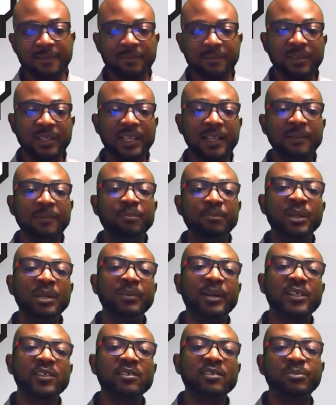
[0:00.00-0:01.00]

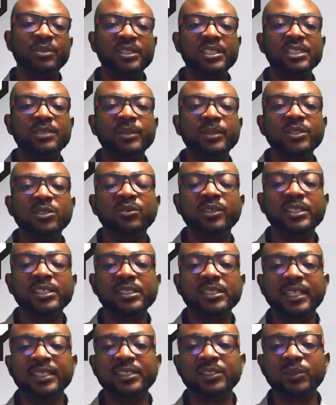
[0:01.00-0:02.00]

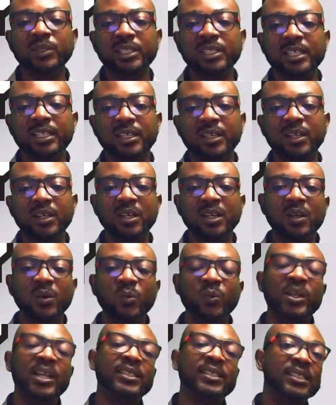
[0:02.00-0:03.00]
Register in the study,
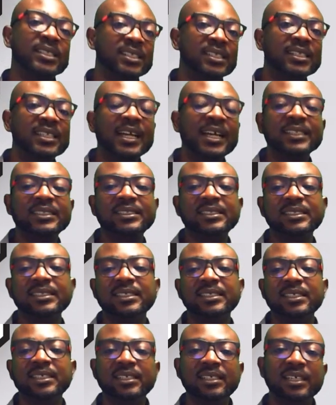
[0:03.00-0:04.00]
we are certain that
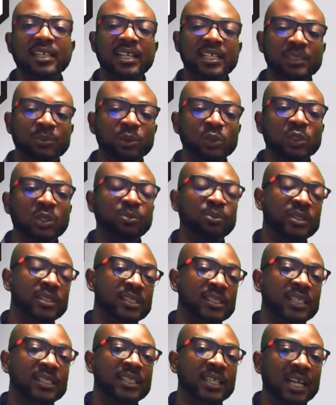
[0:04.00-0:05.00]
exposure
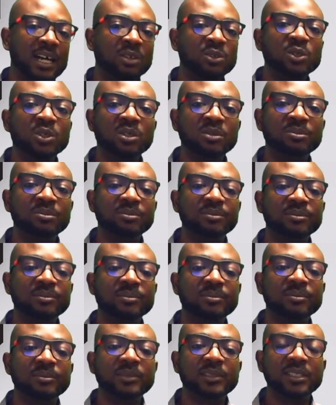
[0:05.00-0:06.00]
preceded the outcome.
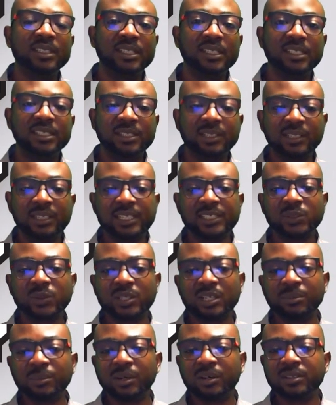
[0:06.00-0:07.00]
Now let's talk
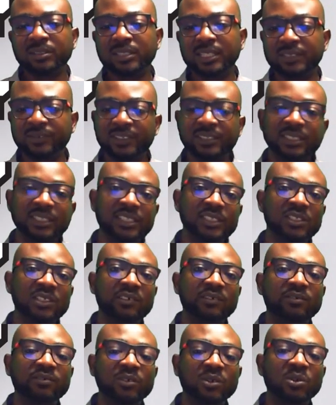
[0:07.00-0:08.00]
about advantages
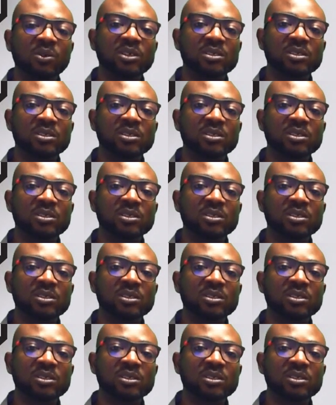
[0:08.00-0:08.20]
of cohort